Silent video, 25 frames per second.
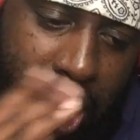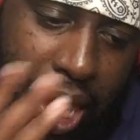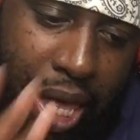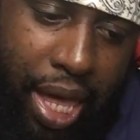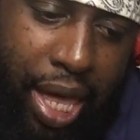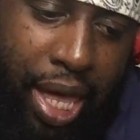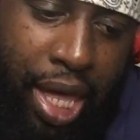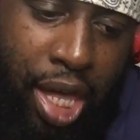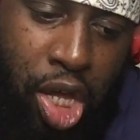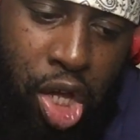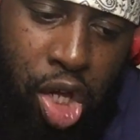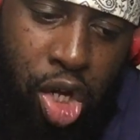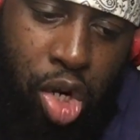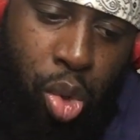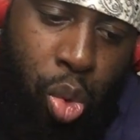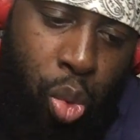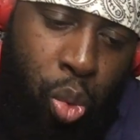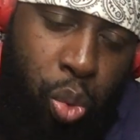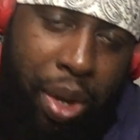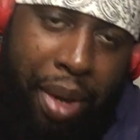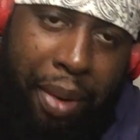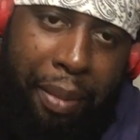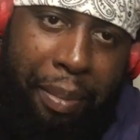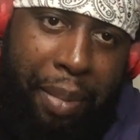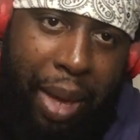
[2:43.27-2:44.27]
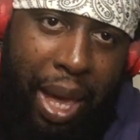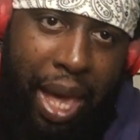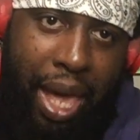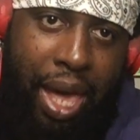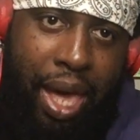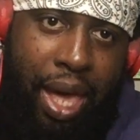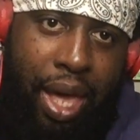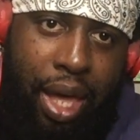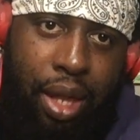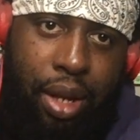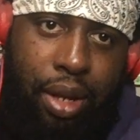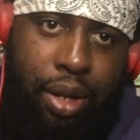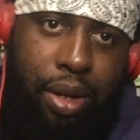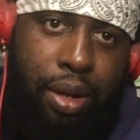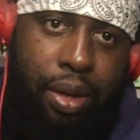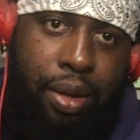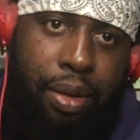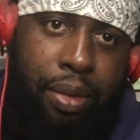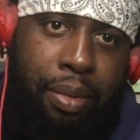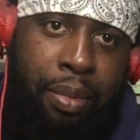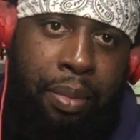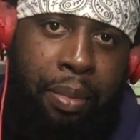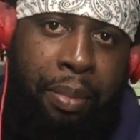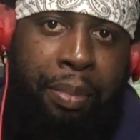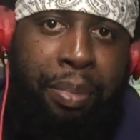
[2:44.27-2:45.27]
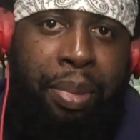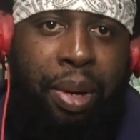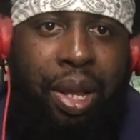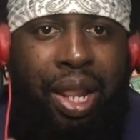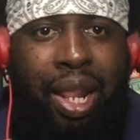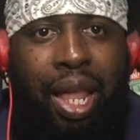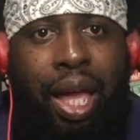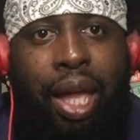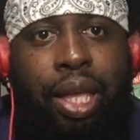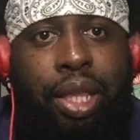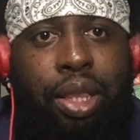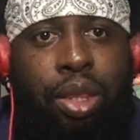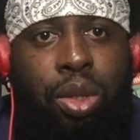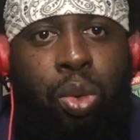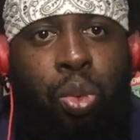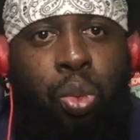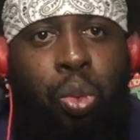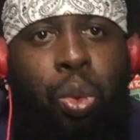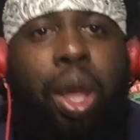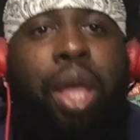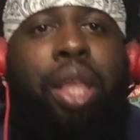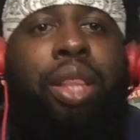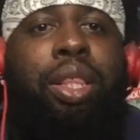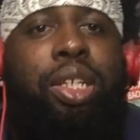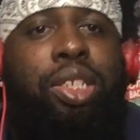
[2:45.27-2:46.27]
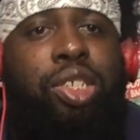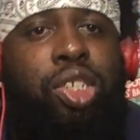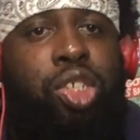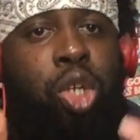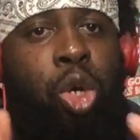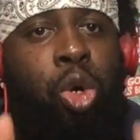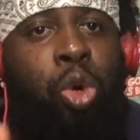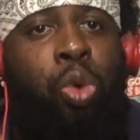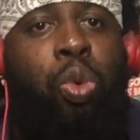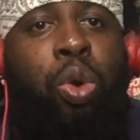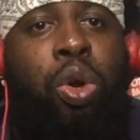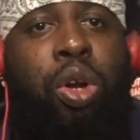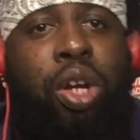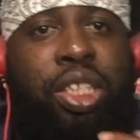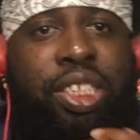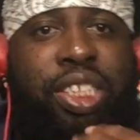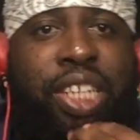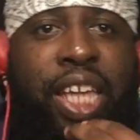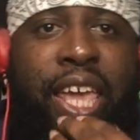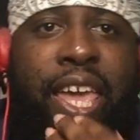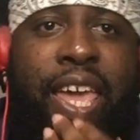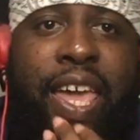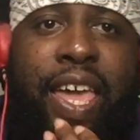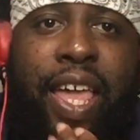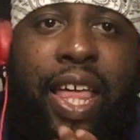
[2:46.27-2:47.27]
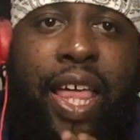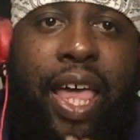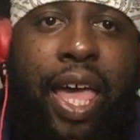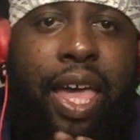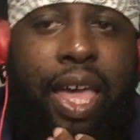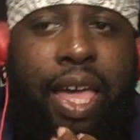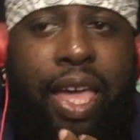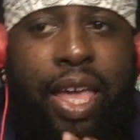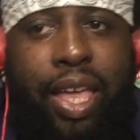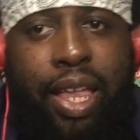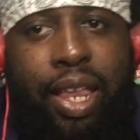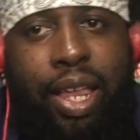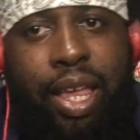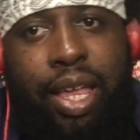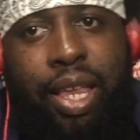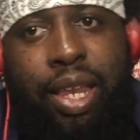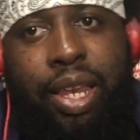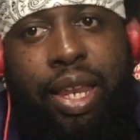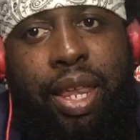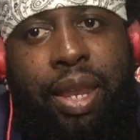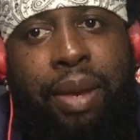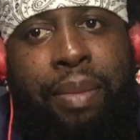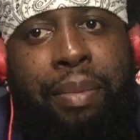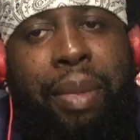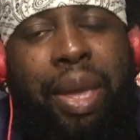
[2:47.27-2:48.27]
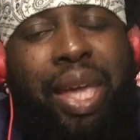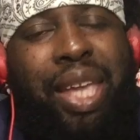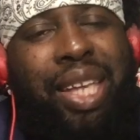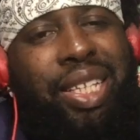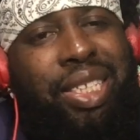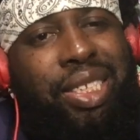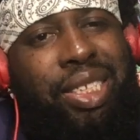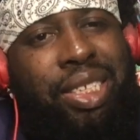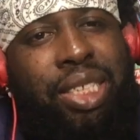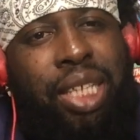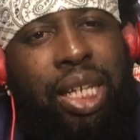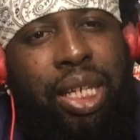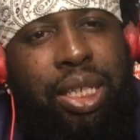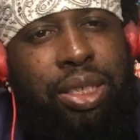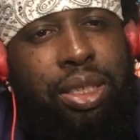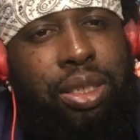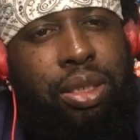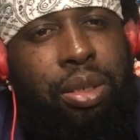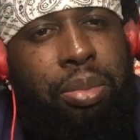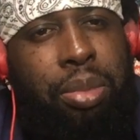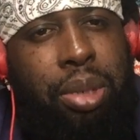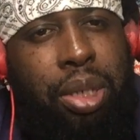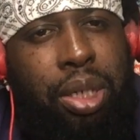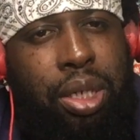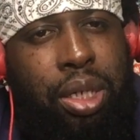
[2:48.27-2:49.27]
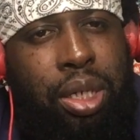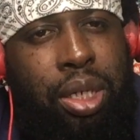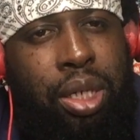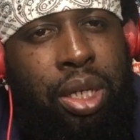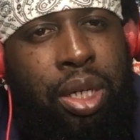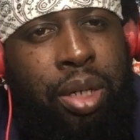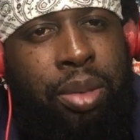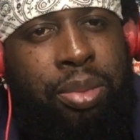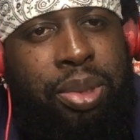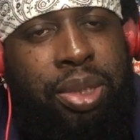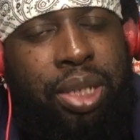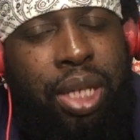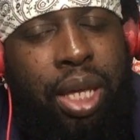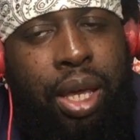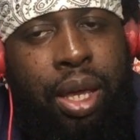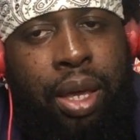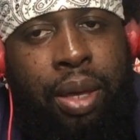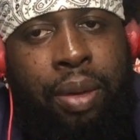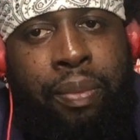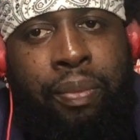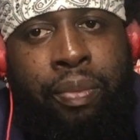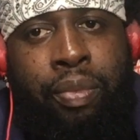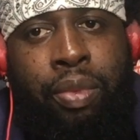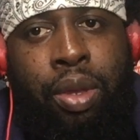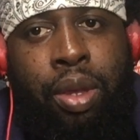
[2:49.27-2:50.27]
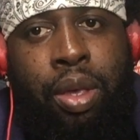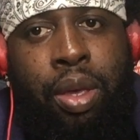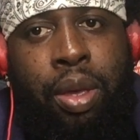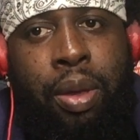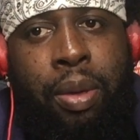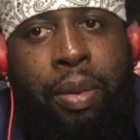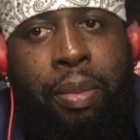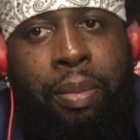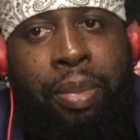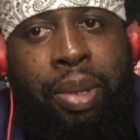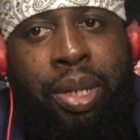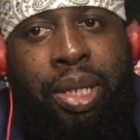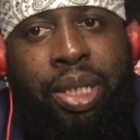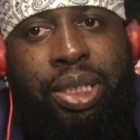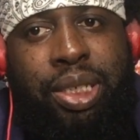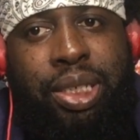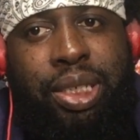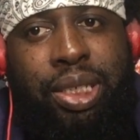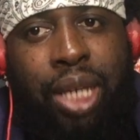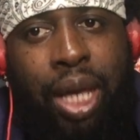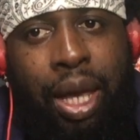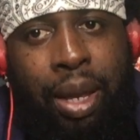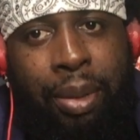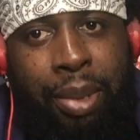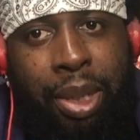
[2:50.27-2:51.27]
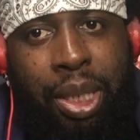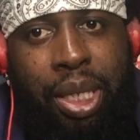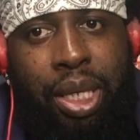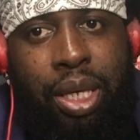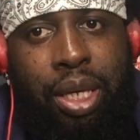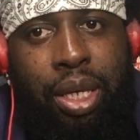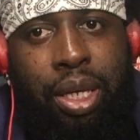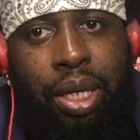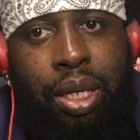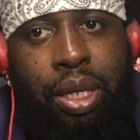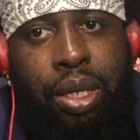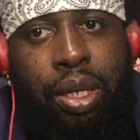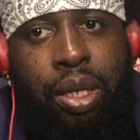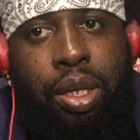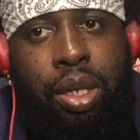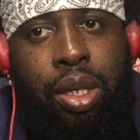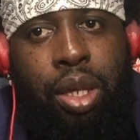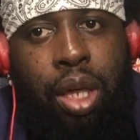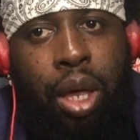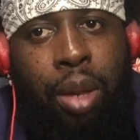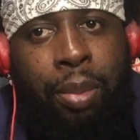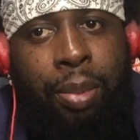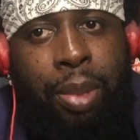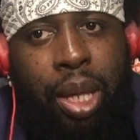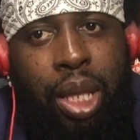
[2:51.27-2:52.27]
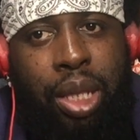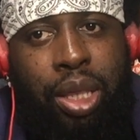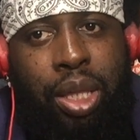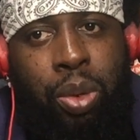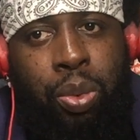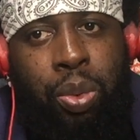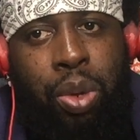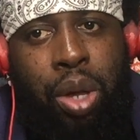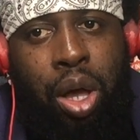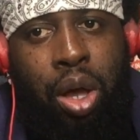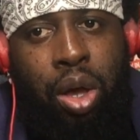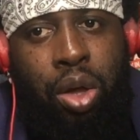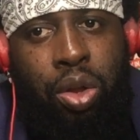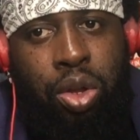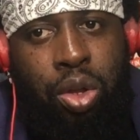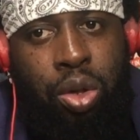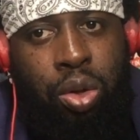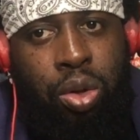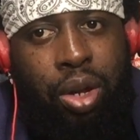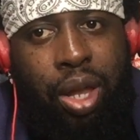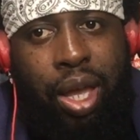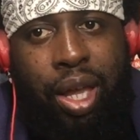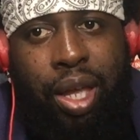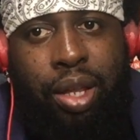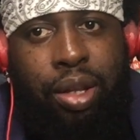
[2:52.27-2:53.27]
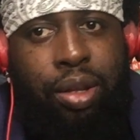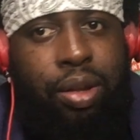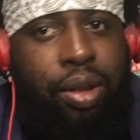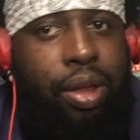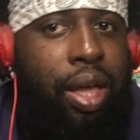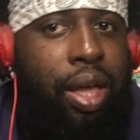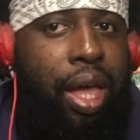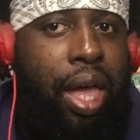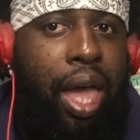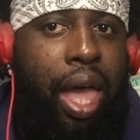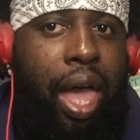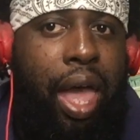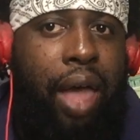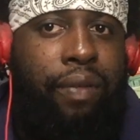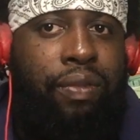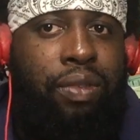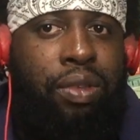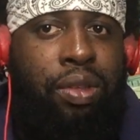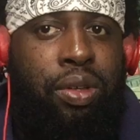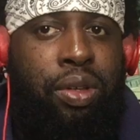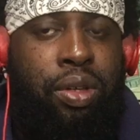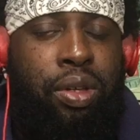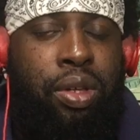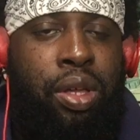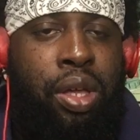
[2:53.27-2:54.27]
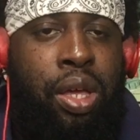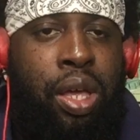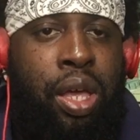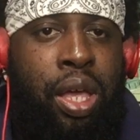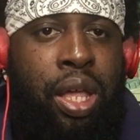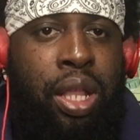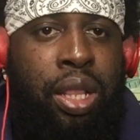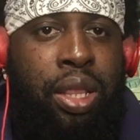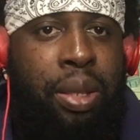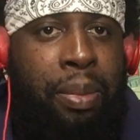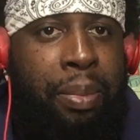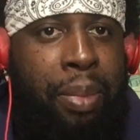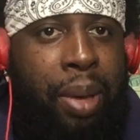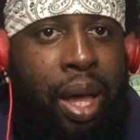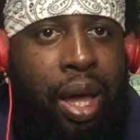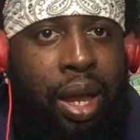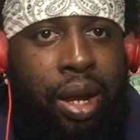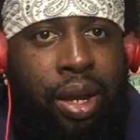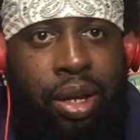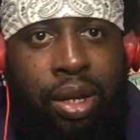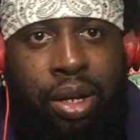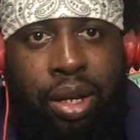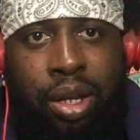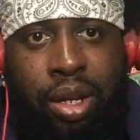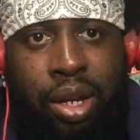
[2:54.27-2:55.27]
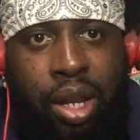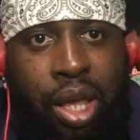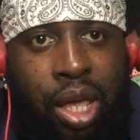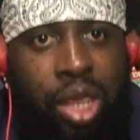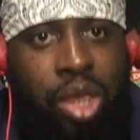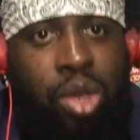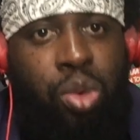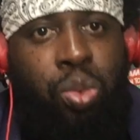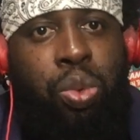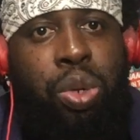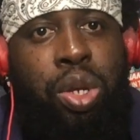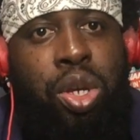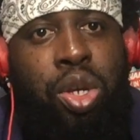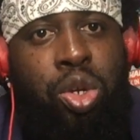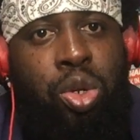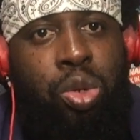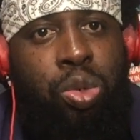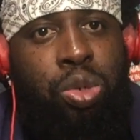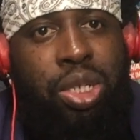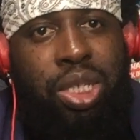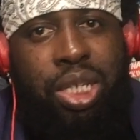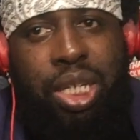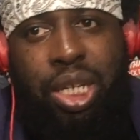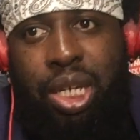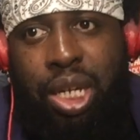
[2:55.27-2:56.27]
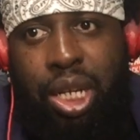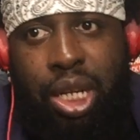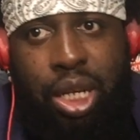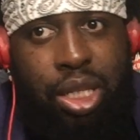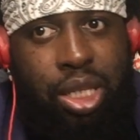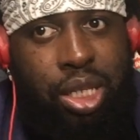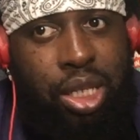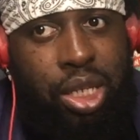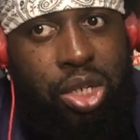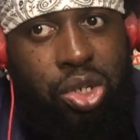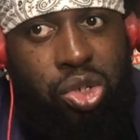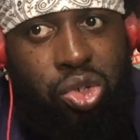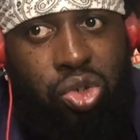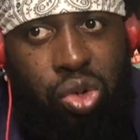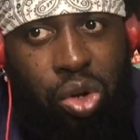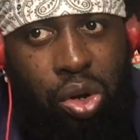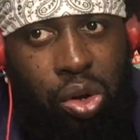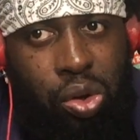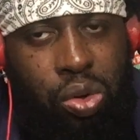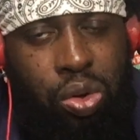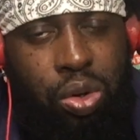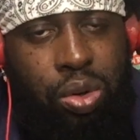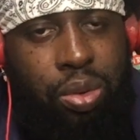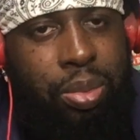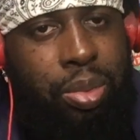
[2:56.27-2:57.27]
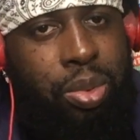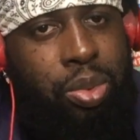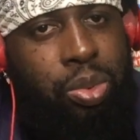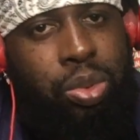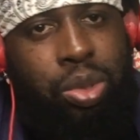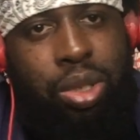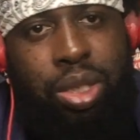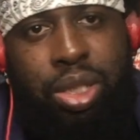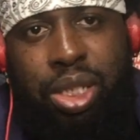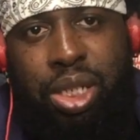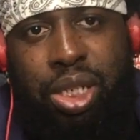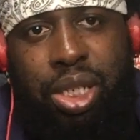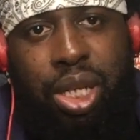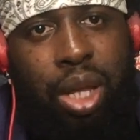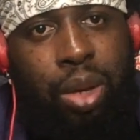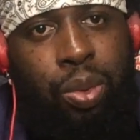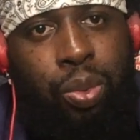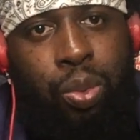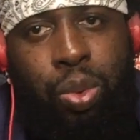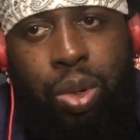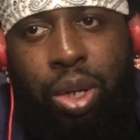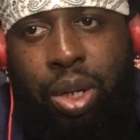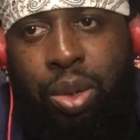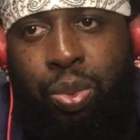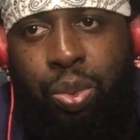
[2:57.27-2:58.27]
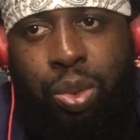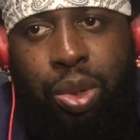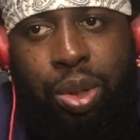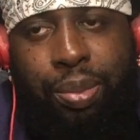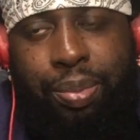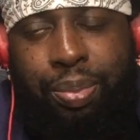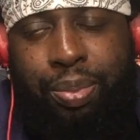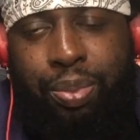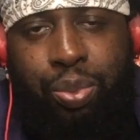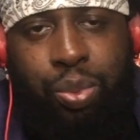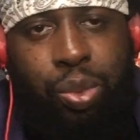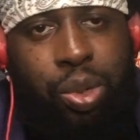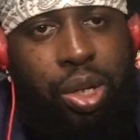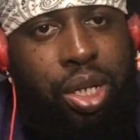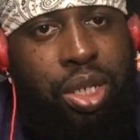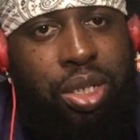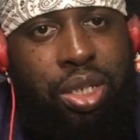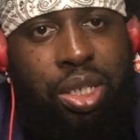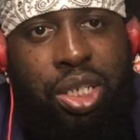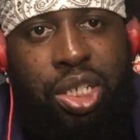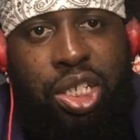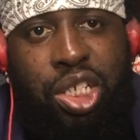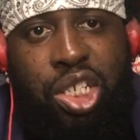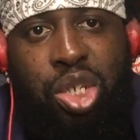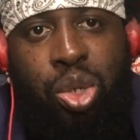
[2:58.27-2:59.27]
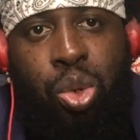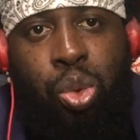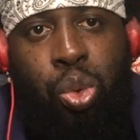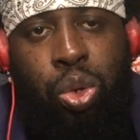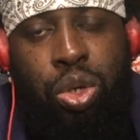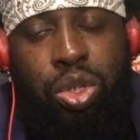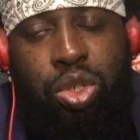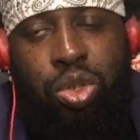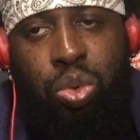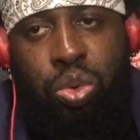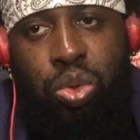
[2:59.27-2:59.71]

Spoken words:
it could have went bad, but like the way the show works, it made sense to me. You know what I'm saying? Because Tamaki, I mean, I think we all know, like after the battle in another, we knew she needed to get stronger, but we just like, what else is she going to